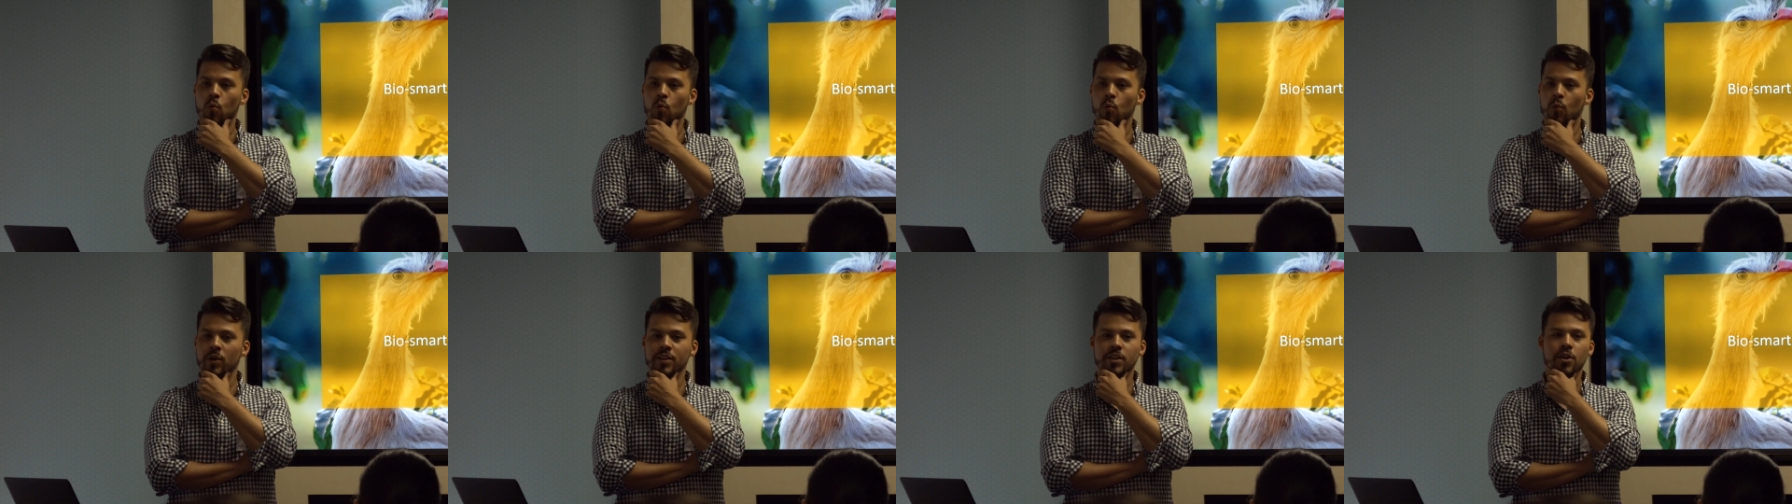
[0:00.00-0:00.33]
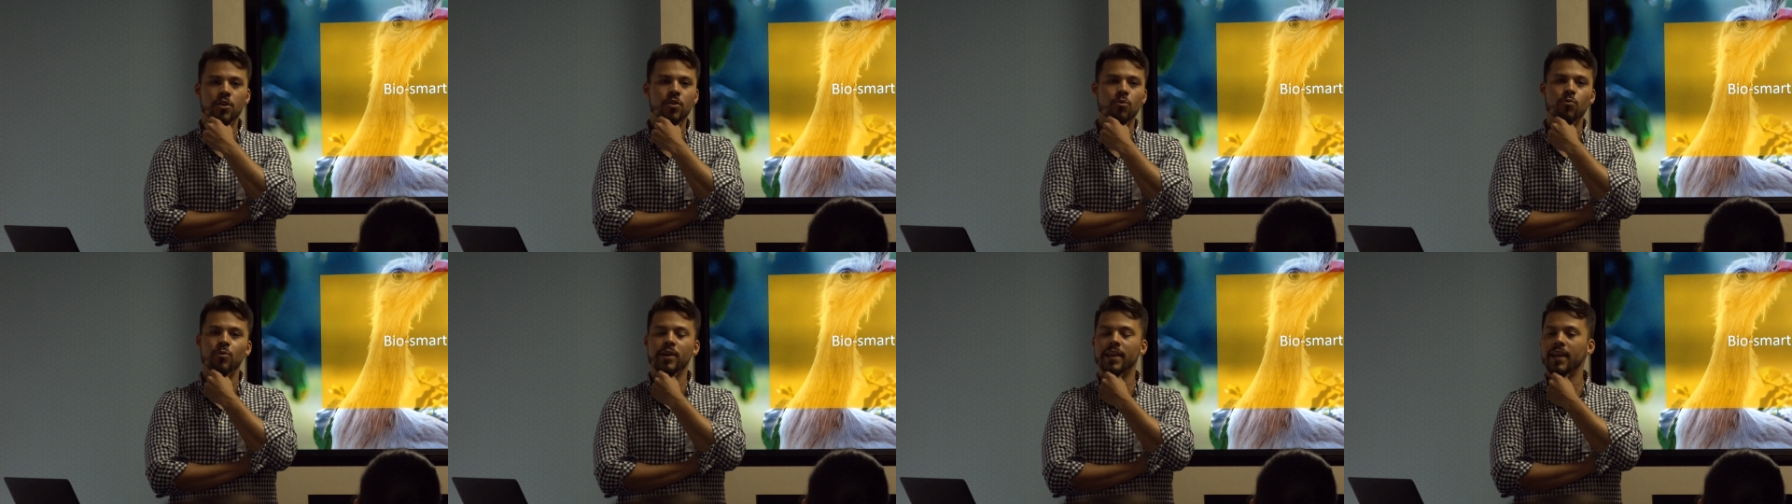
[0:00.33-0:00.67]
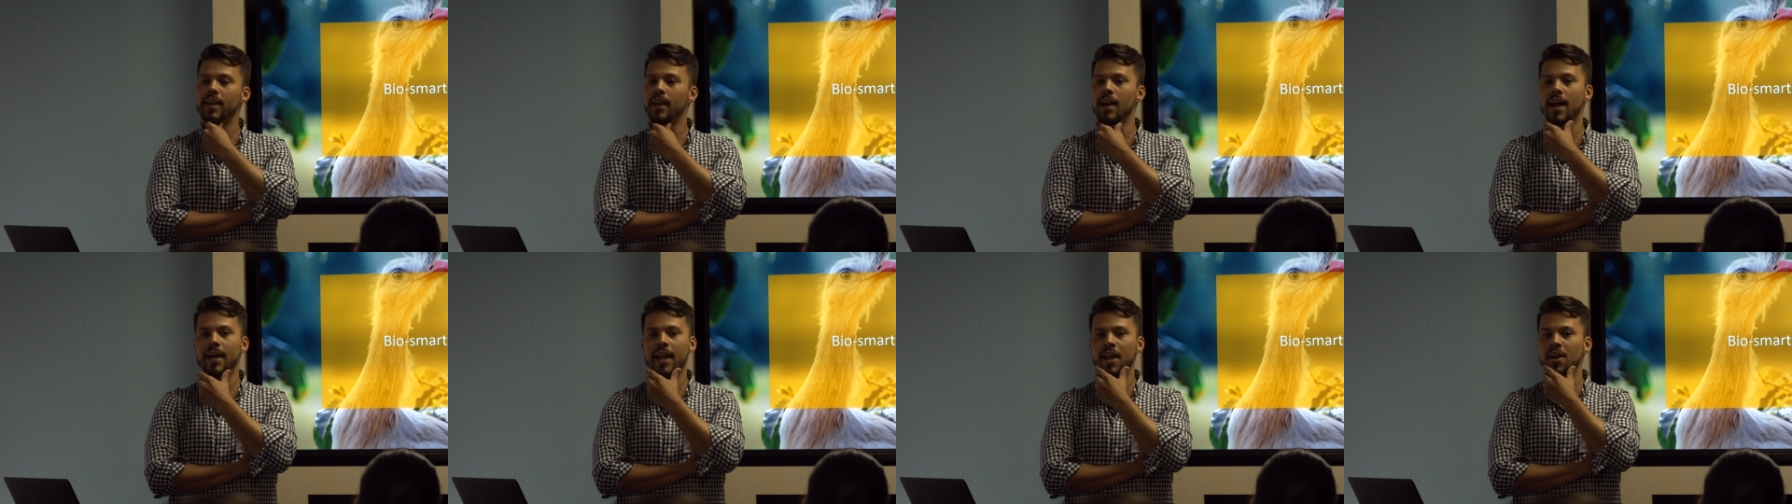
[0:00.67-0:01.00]
we don't, we,
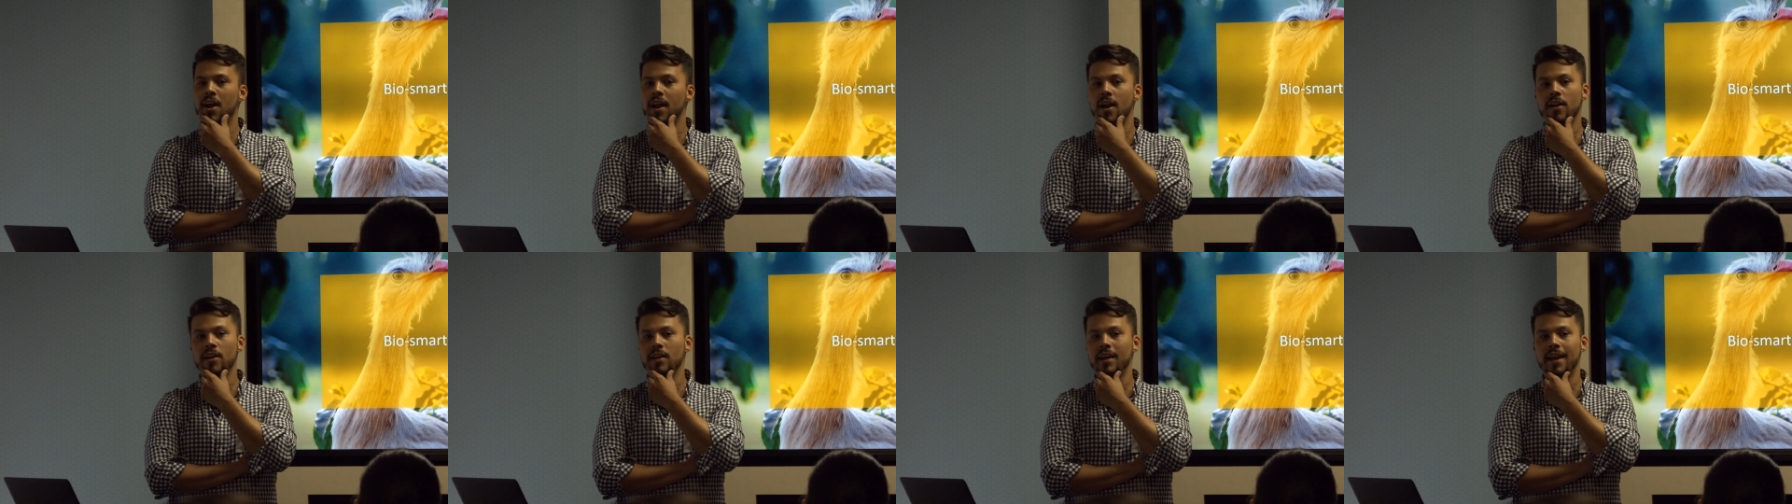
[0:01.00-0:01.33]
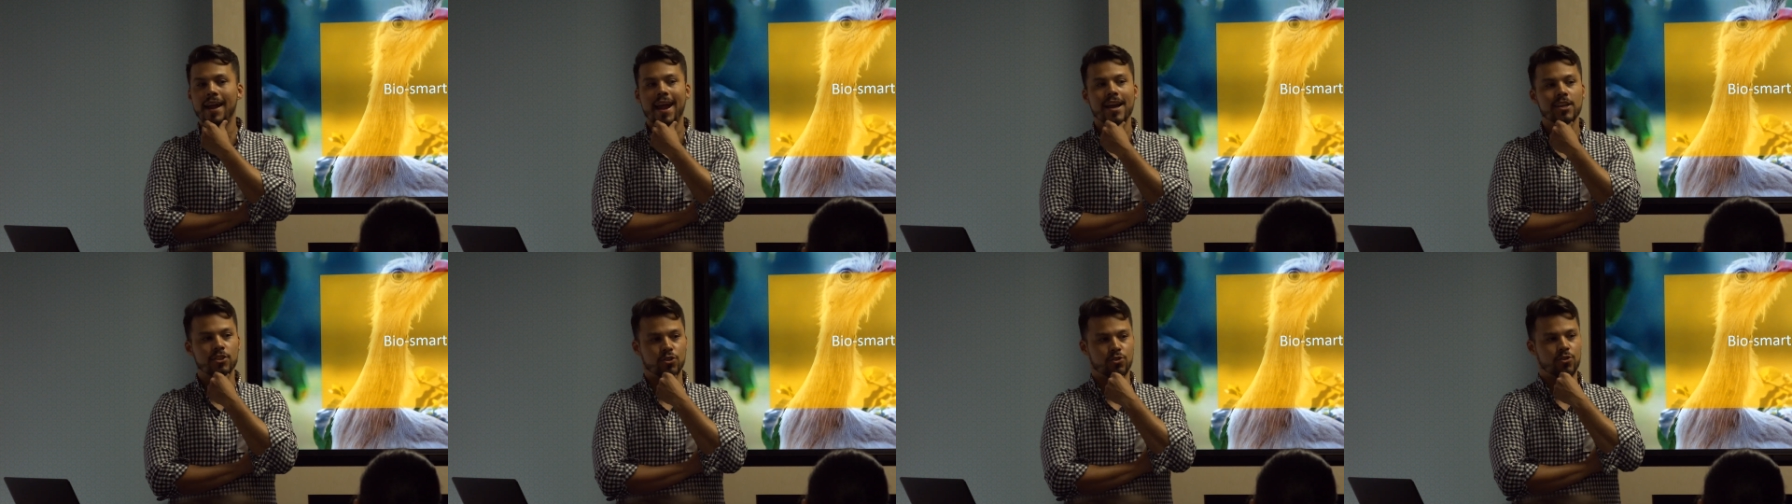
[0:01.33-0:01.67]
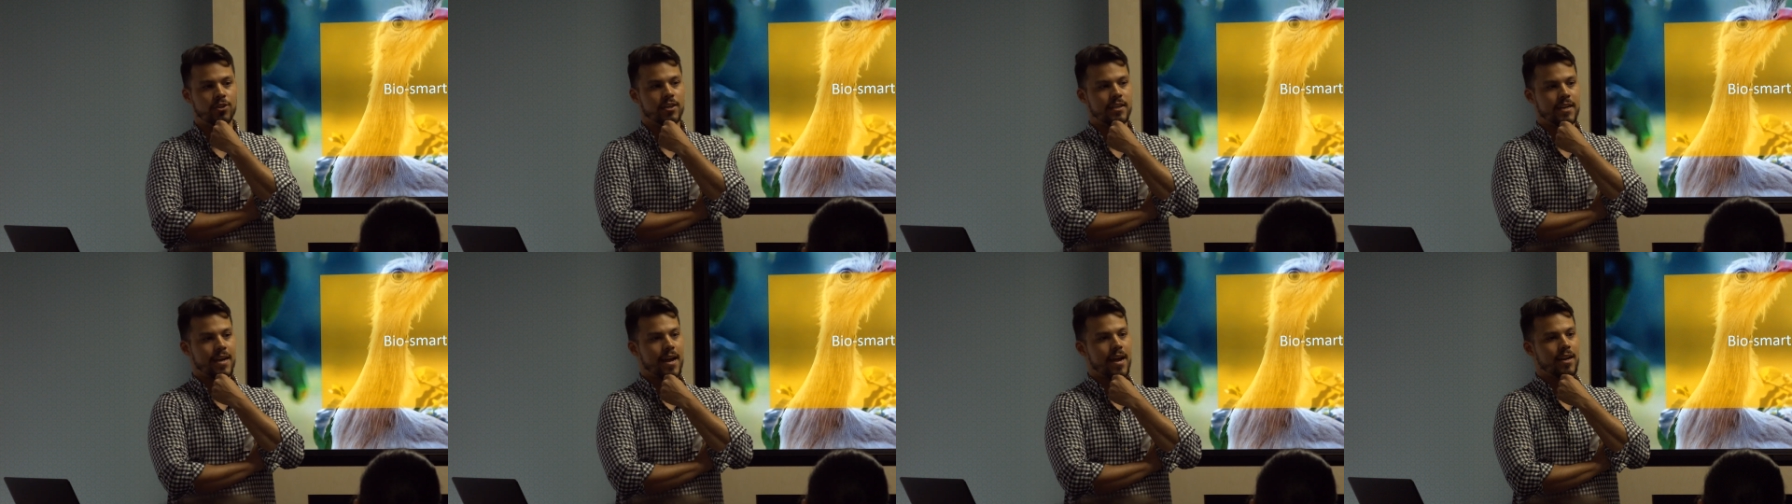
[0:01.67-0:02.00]
I cannot
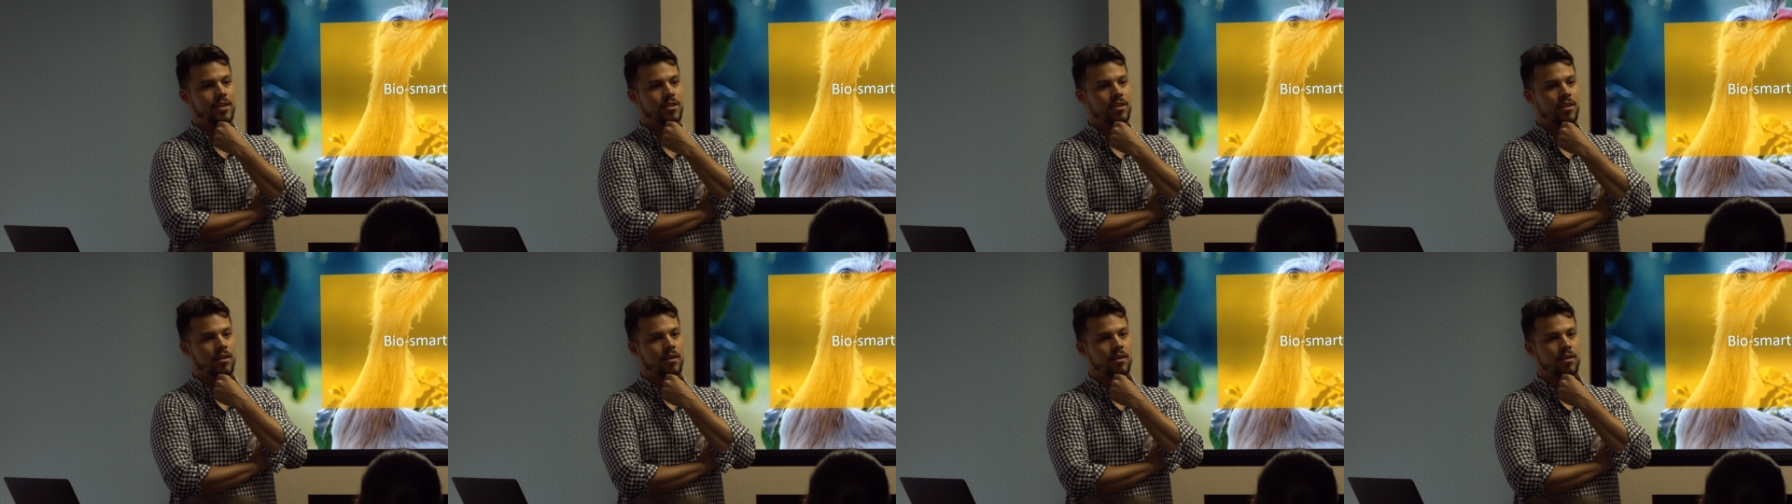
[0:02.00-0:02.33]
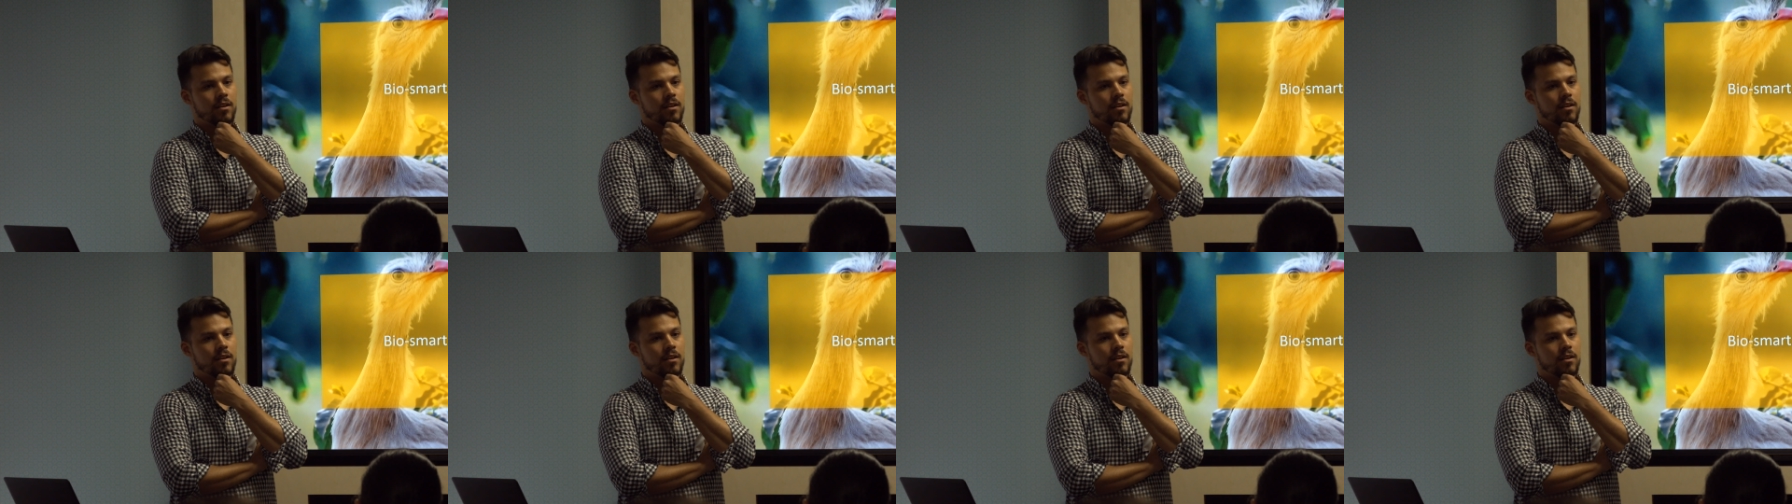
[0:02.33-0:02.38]
answer that.